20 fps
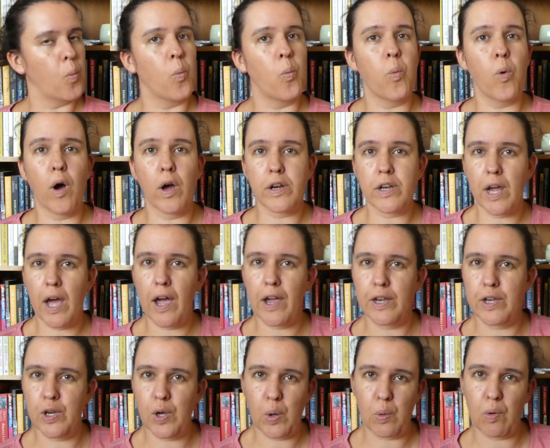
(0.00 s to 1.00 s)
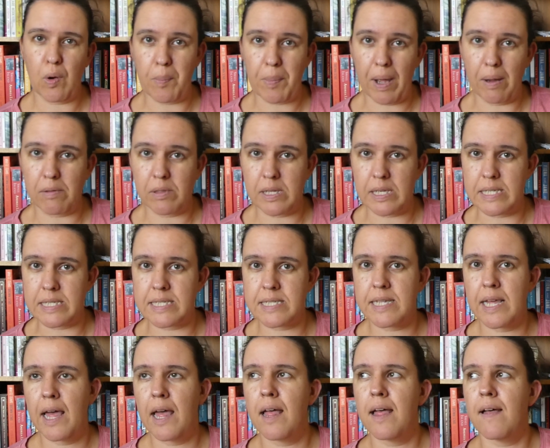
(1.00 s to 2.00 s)
what I know about this,
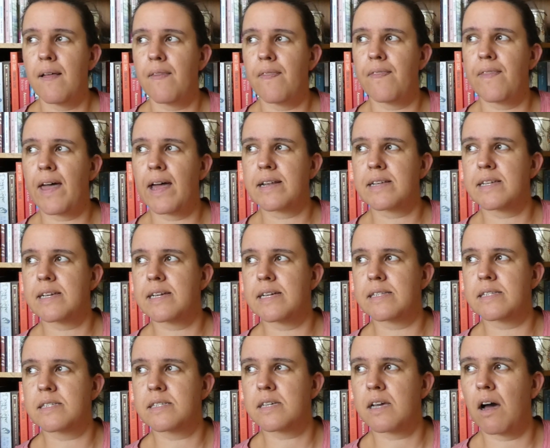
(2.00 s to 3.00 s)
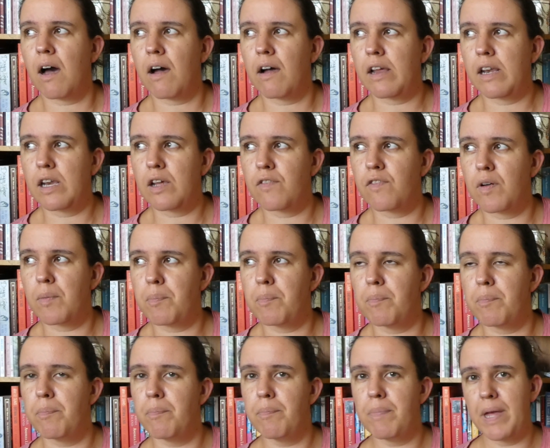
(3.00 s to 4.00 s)
that it's kind of a
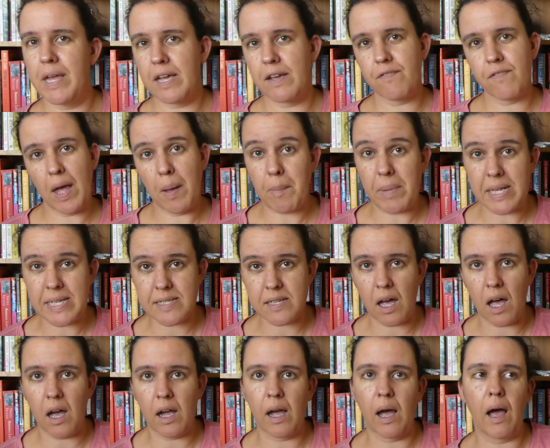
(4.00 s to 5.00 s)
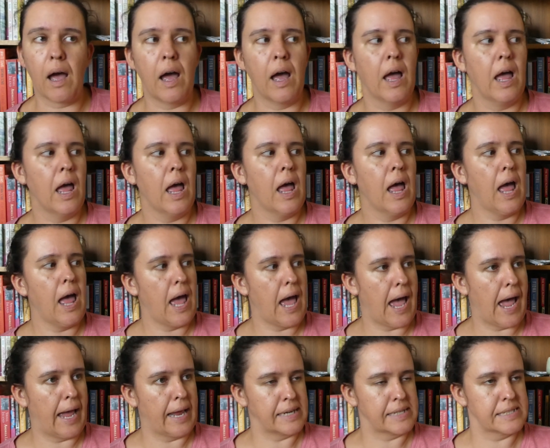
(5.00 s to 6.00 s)
big family saga,
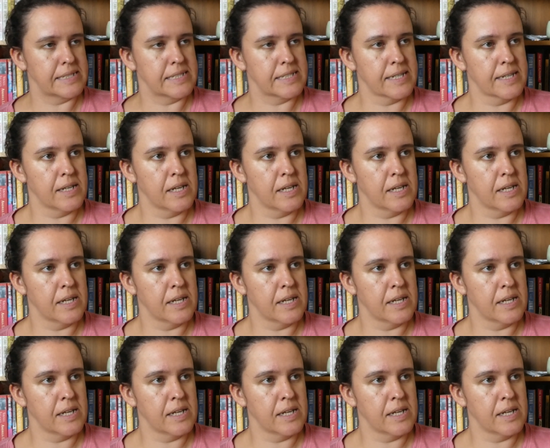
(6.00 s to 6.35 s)
and